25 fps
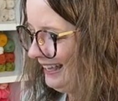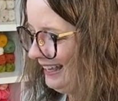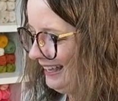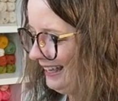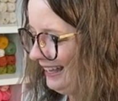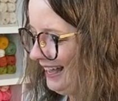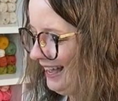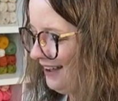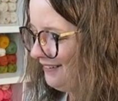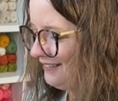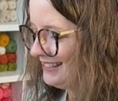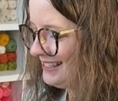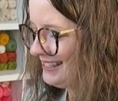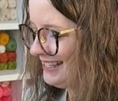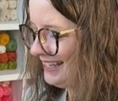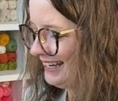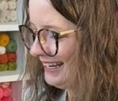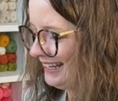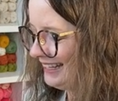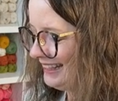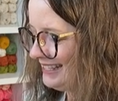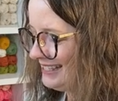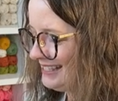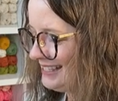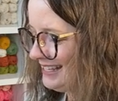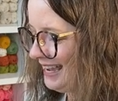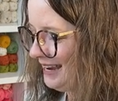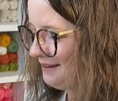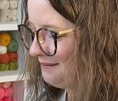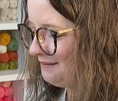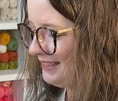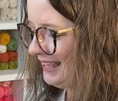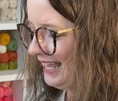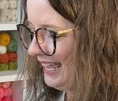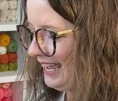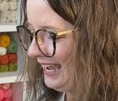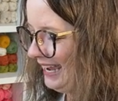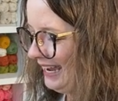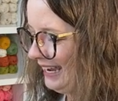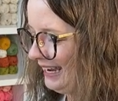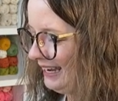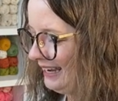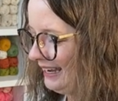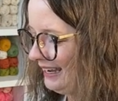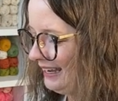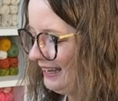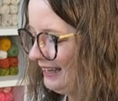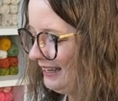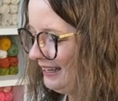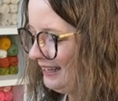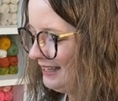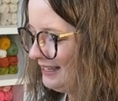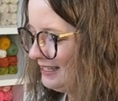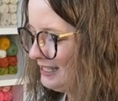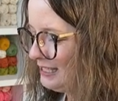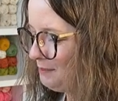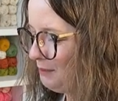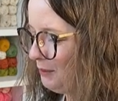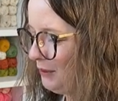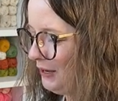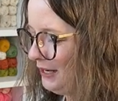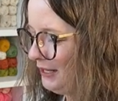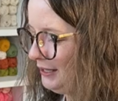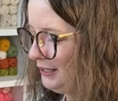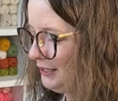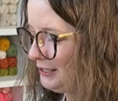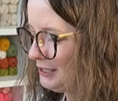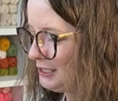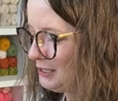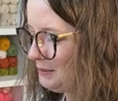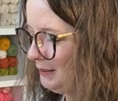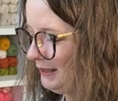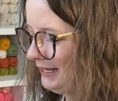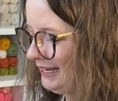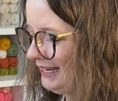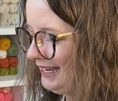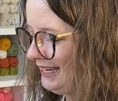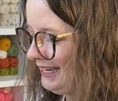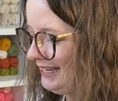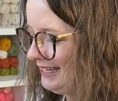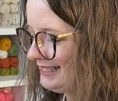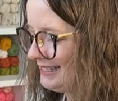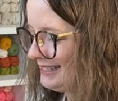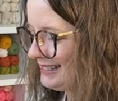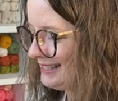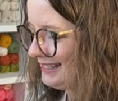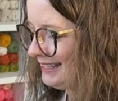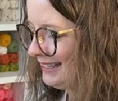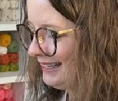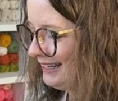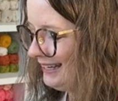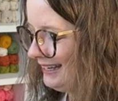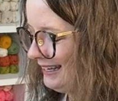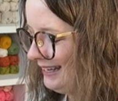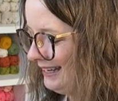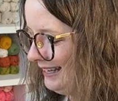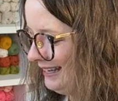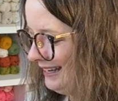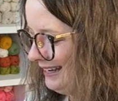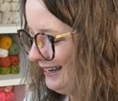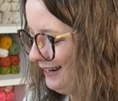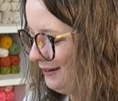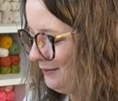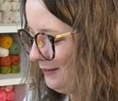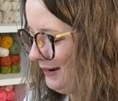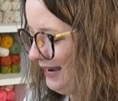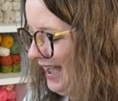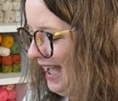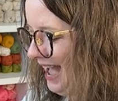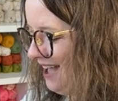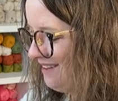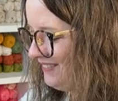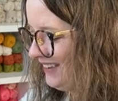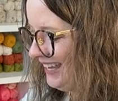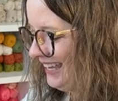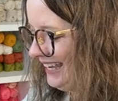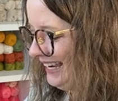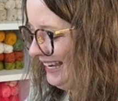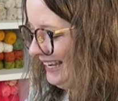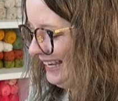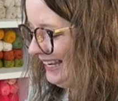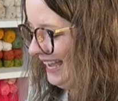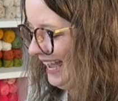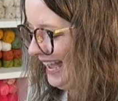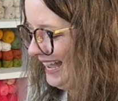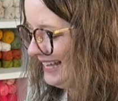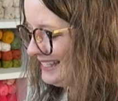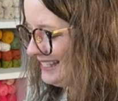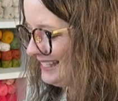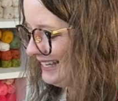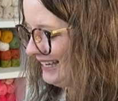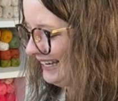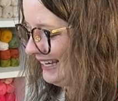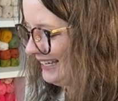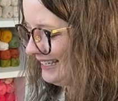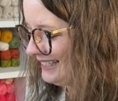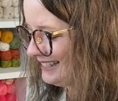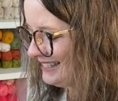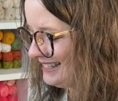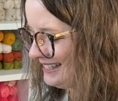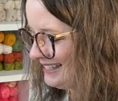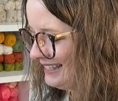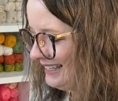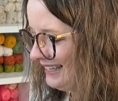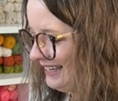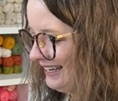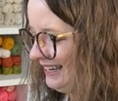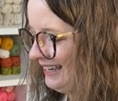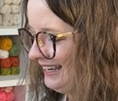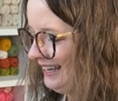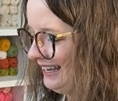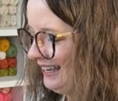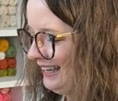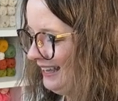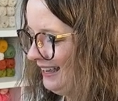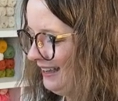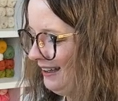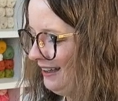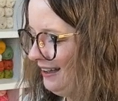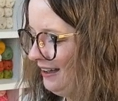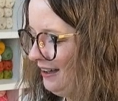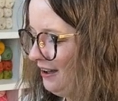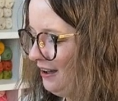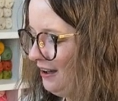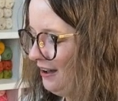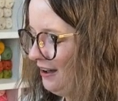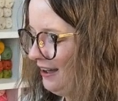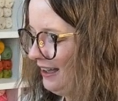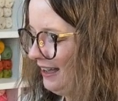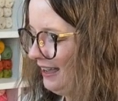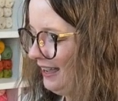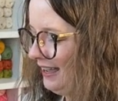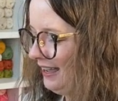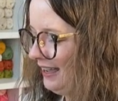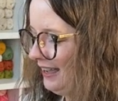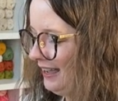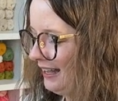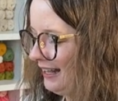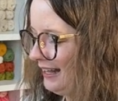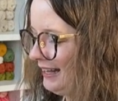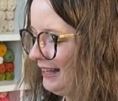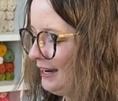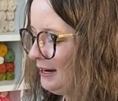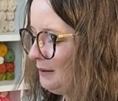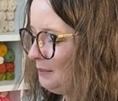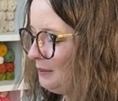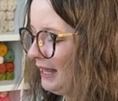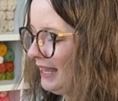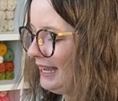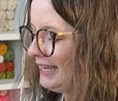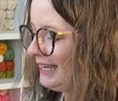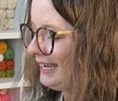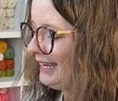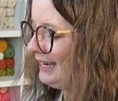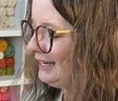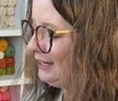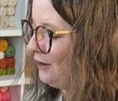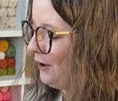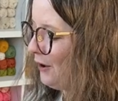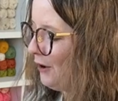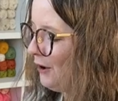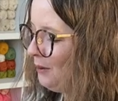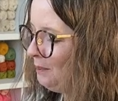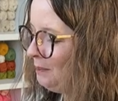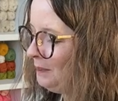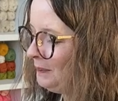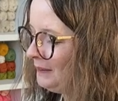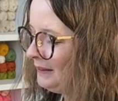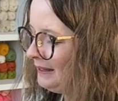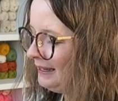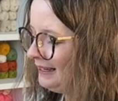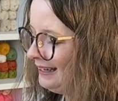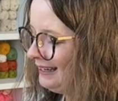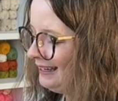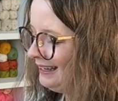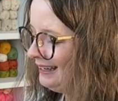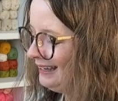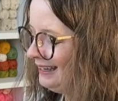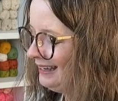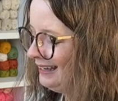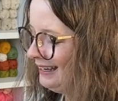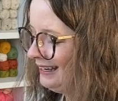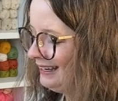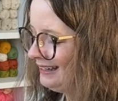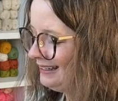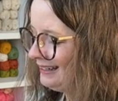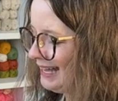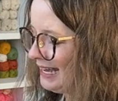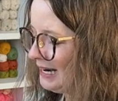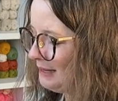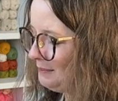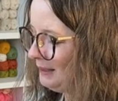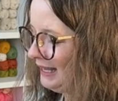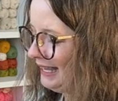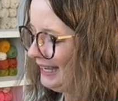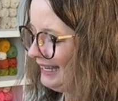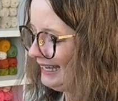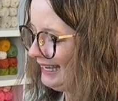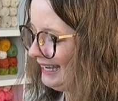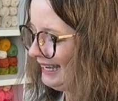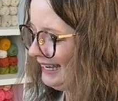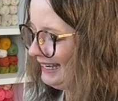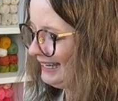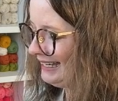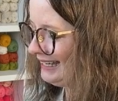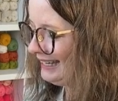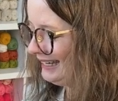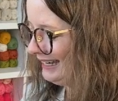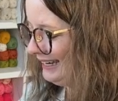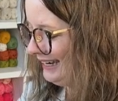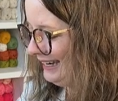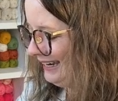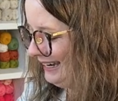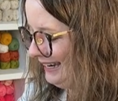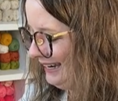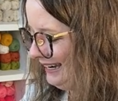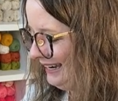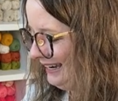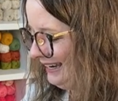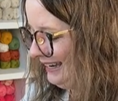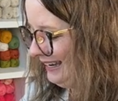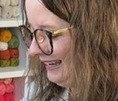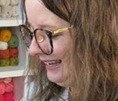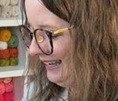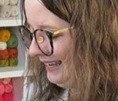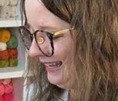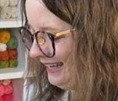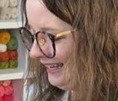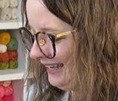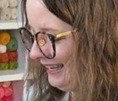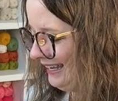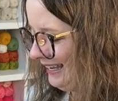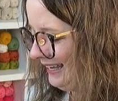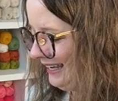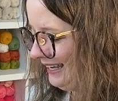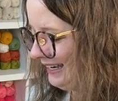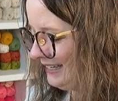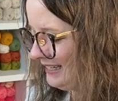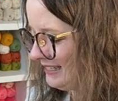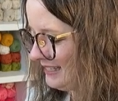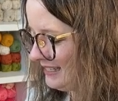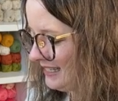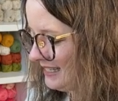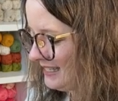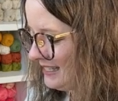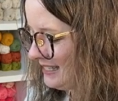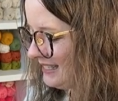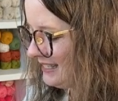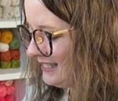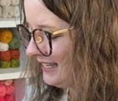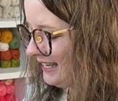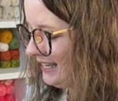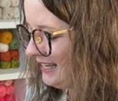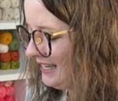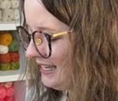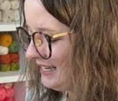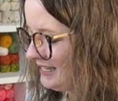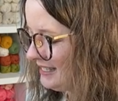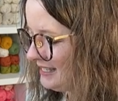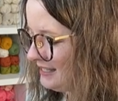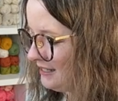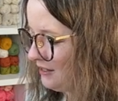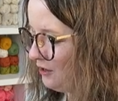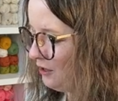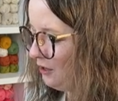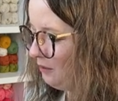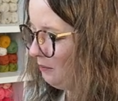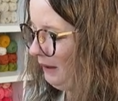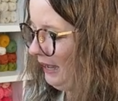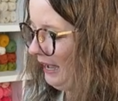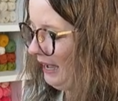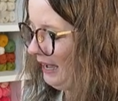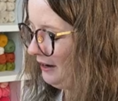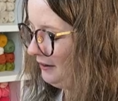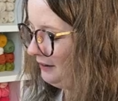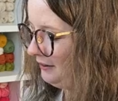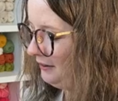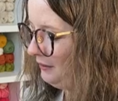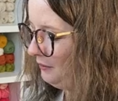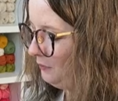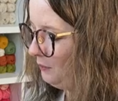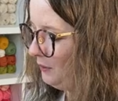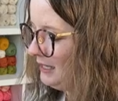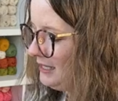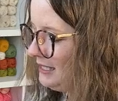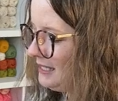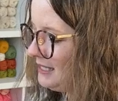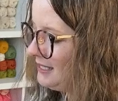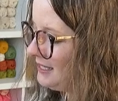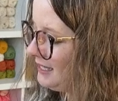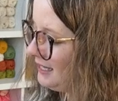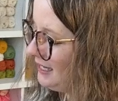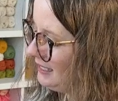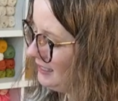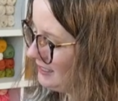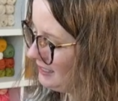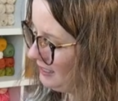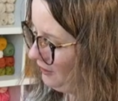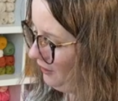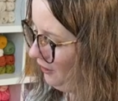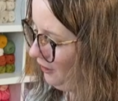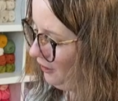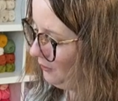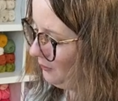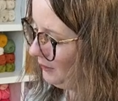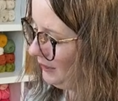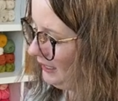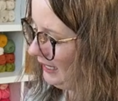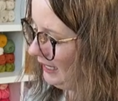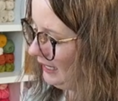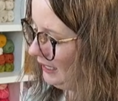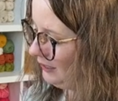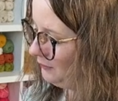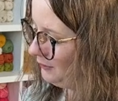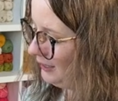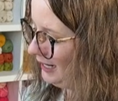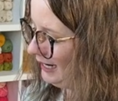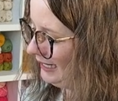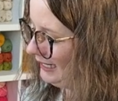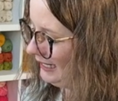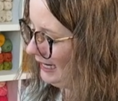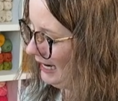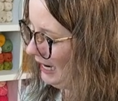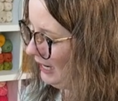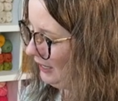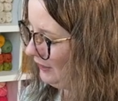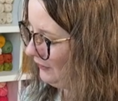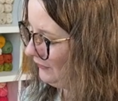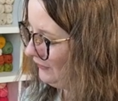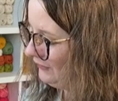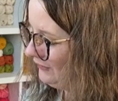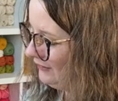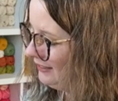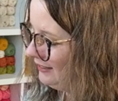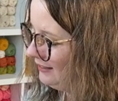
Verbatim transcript: I was thinking the same thing. Spoilers, please. Do we have any guesses? Claire blanket. Nope. Not a blanket. It is a seasonal pattern. What season are we in right now?